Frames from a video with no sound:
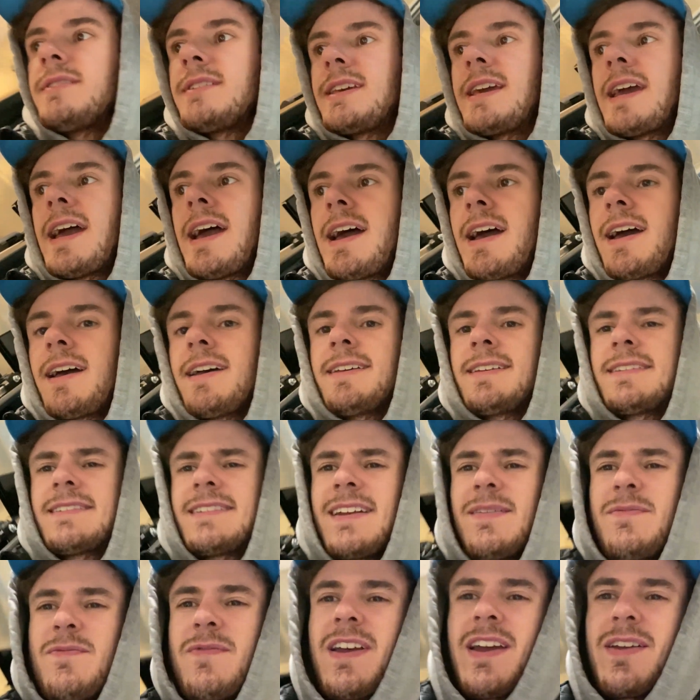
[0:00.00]
Yeah,
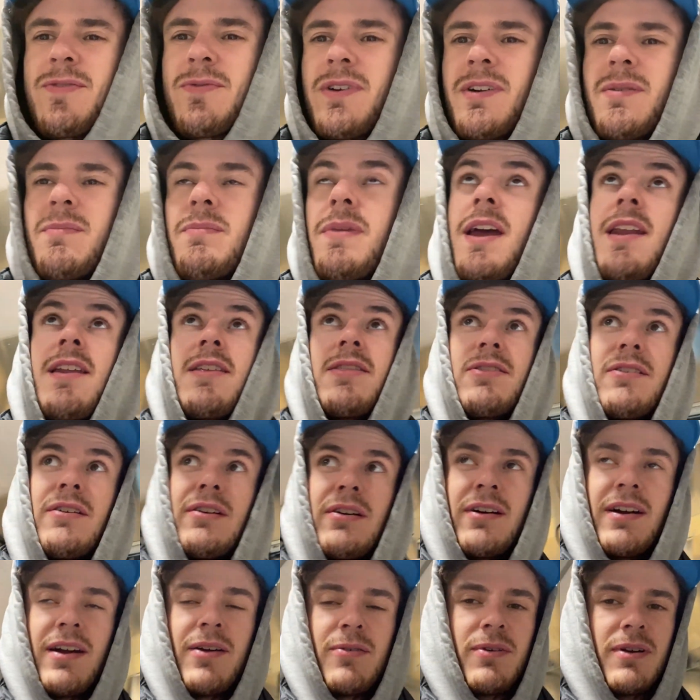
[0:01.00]
step van would have made it
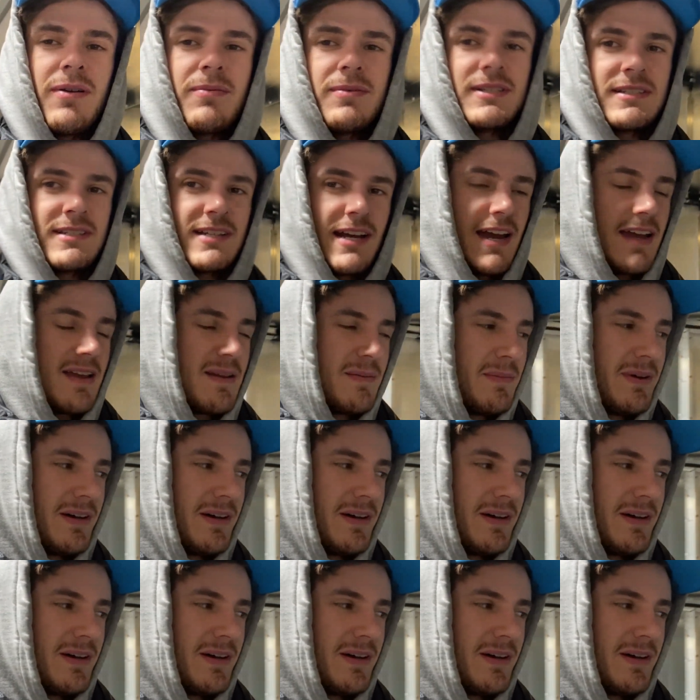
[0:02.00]
through. It would have been tight,